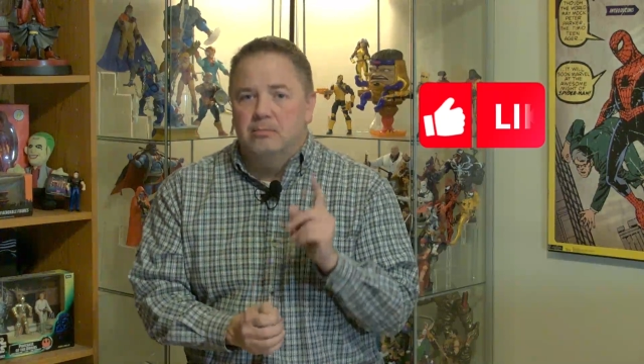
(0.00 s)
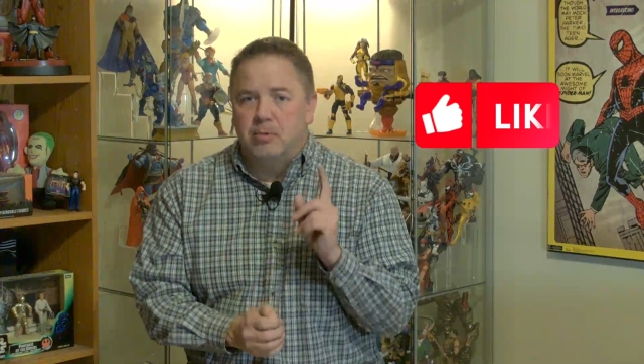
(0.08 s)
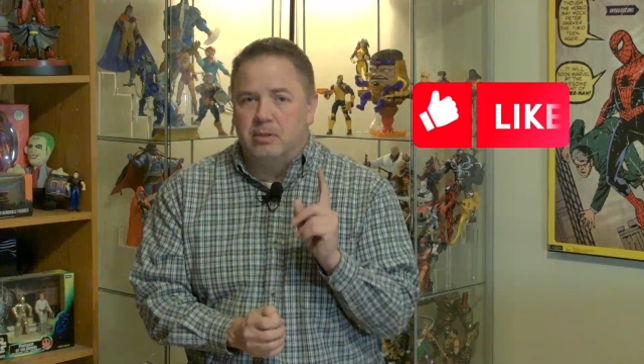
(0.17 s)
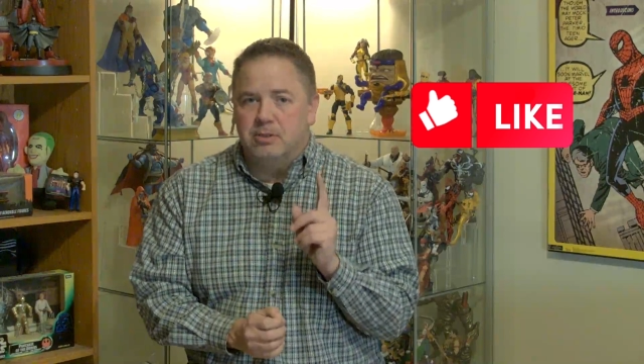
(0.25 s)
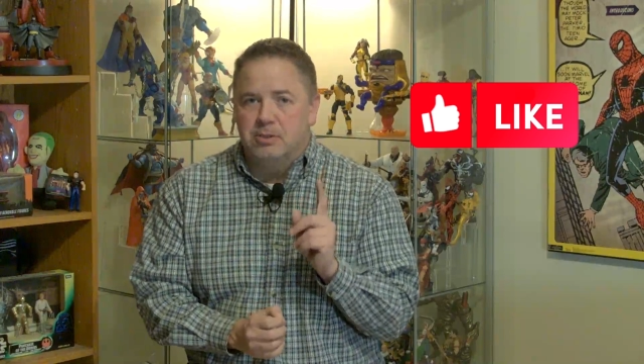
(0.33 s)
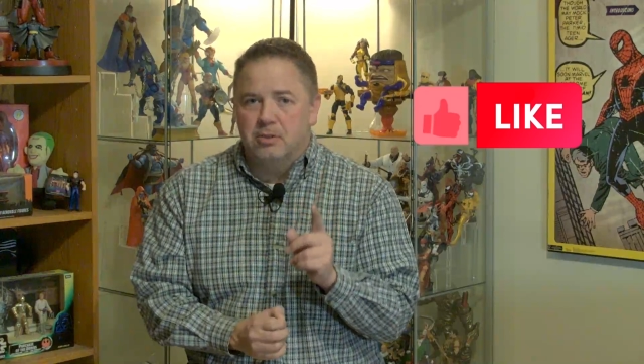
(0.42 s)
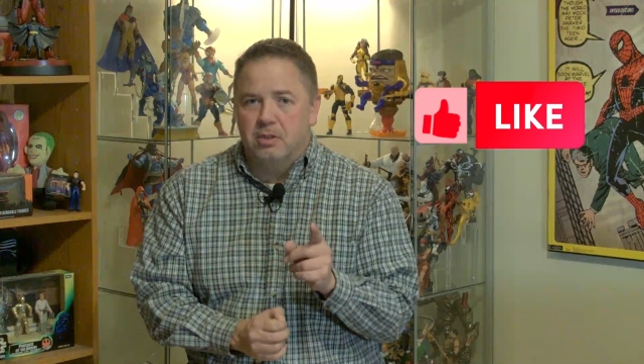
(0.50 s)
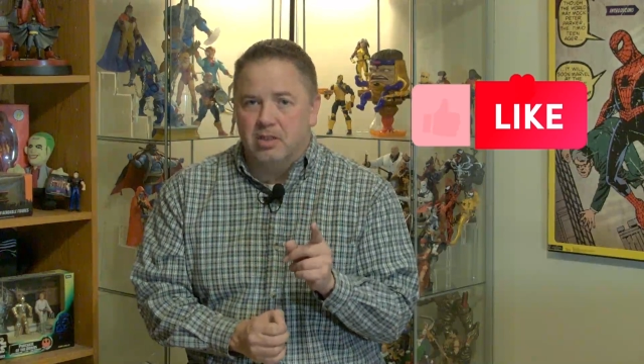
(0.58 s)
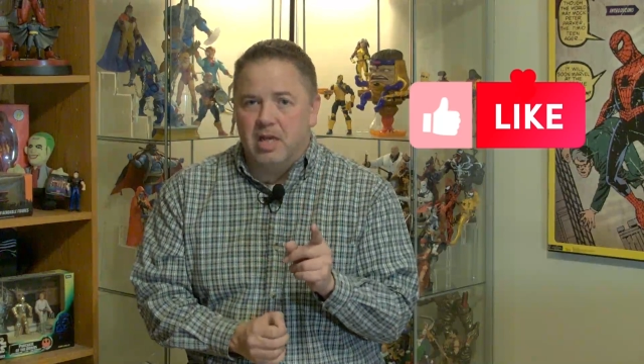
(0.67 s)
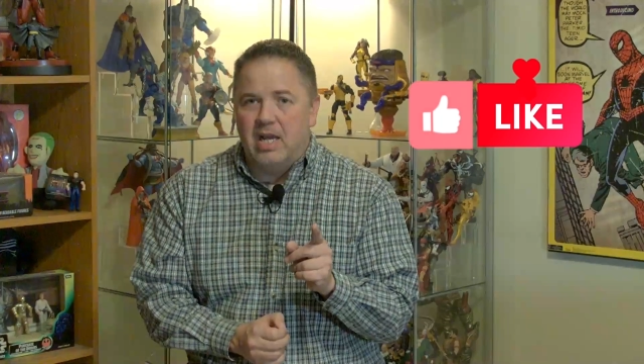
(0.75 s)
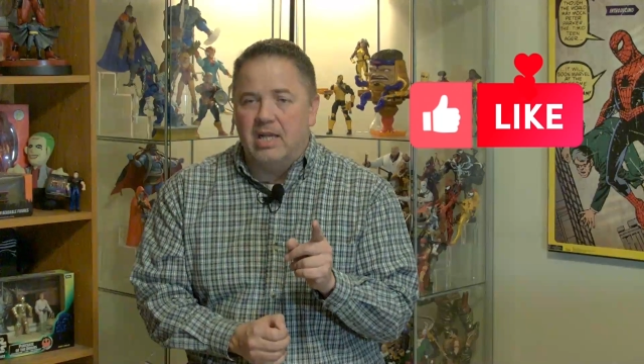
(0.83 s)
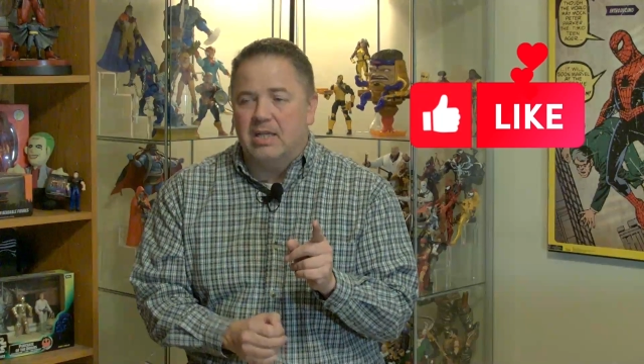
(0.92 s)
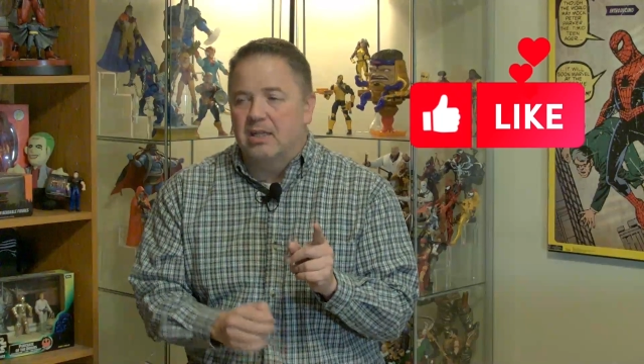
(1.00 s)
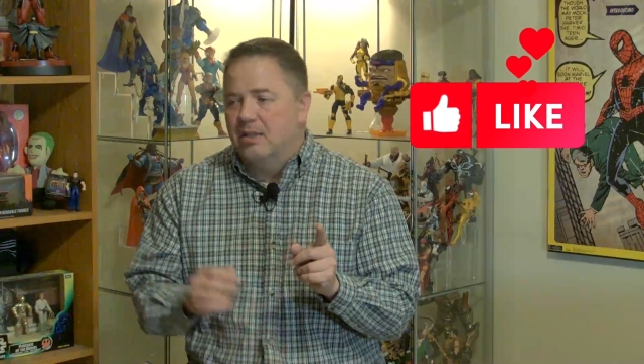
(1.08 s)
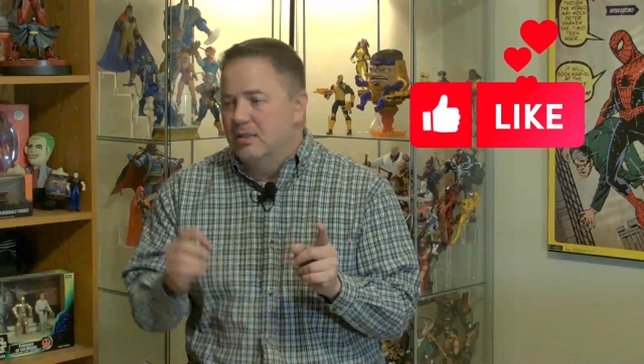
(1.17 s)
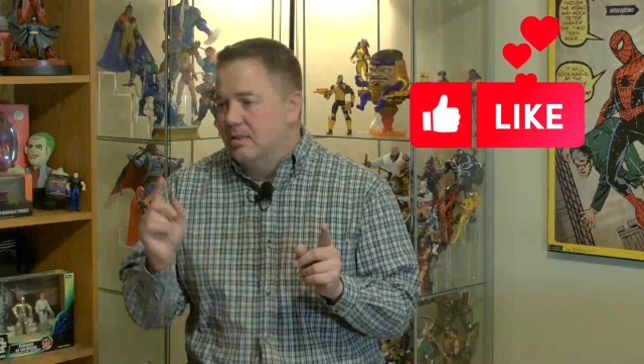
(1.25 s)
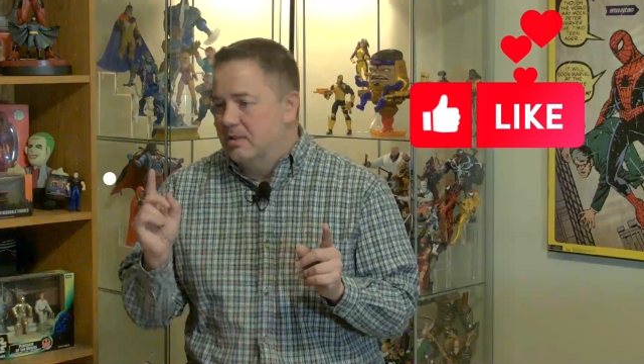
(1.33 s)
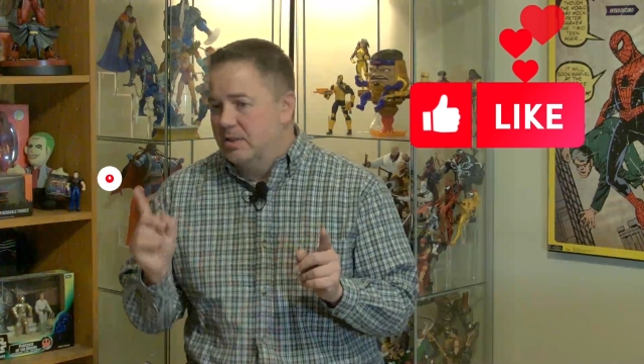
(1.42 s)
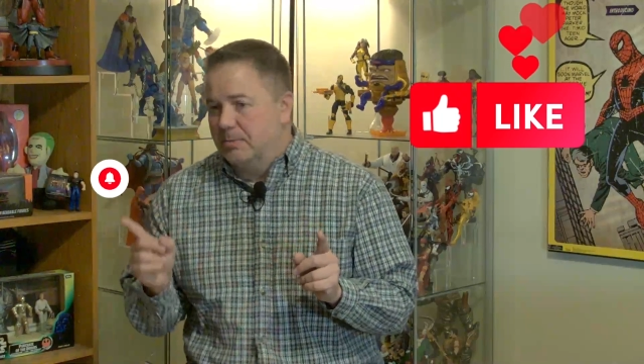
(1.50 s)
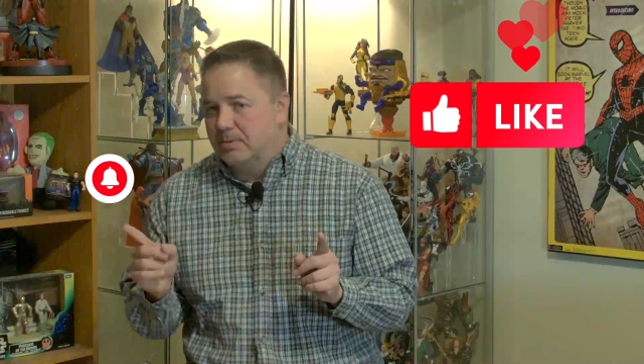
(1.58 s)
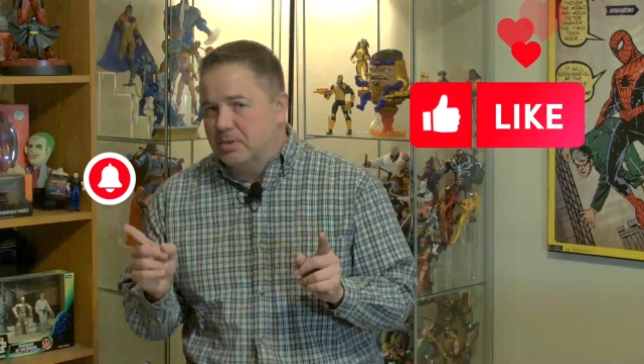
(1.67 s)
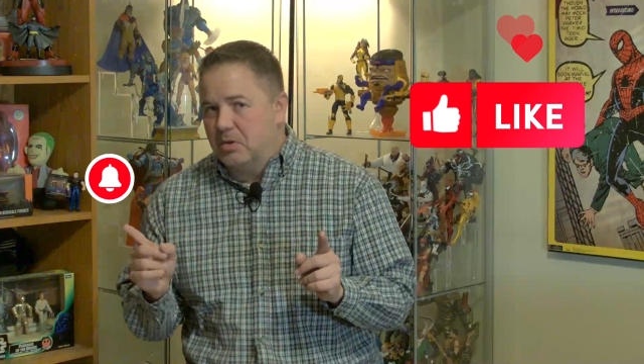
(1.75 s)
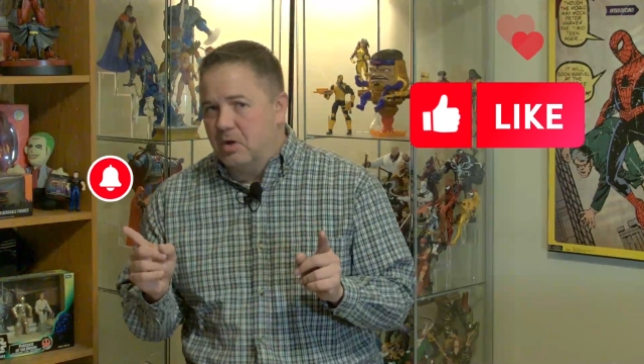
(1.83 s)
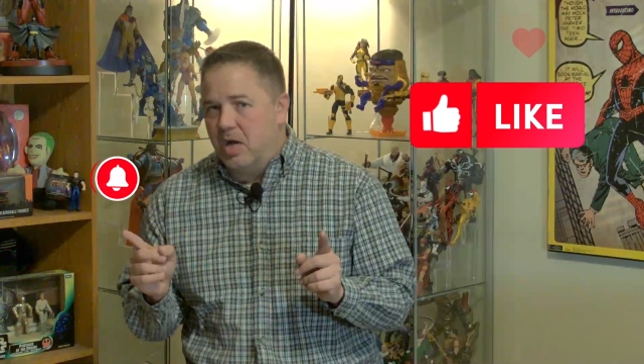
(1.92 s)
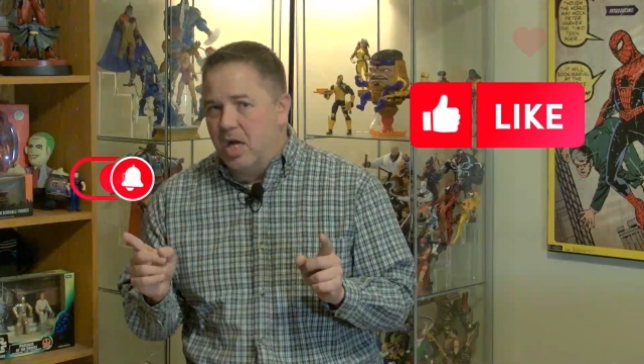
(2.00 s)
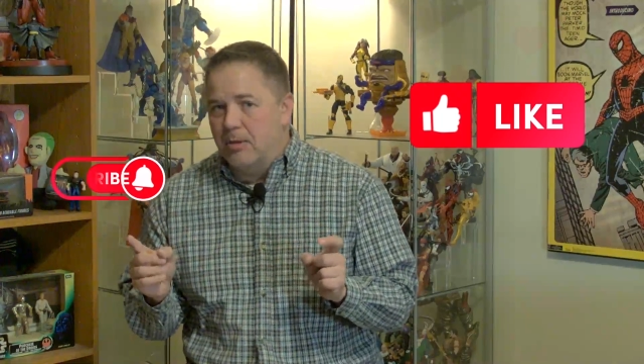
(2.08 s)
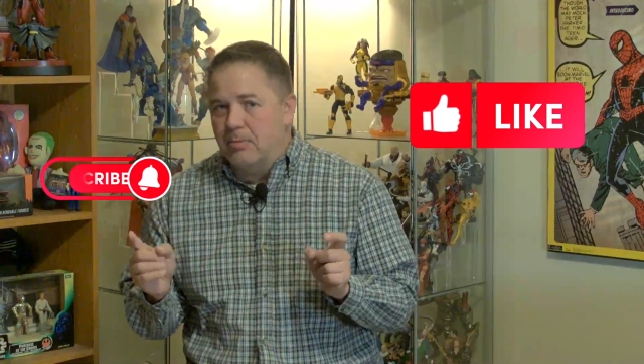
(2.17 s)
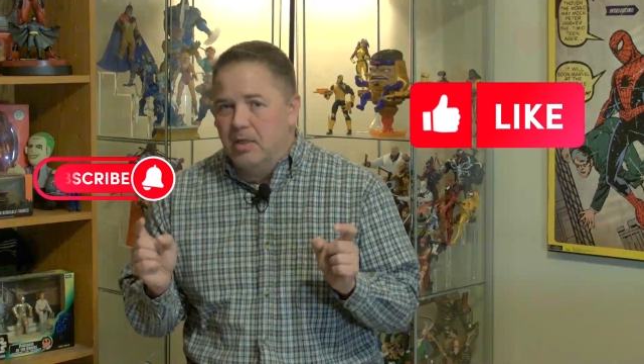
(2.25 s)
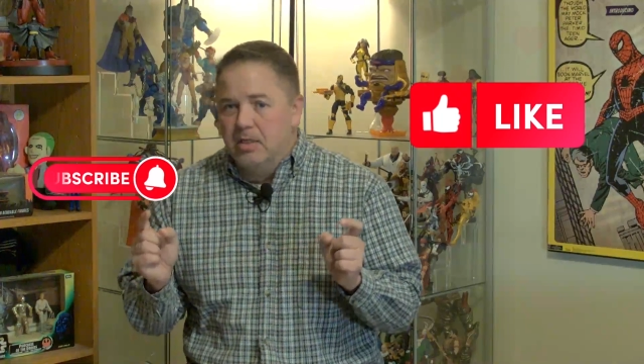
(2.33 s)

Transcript: Be sure to like, subscribe,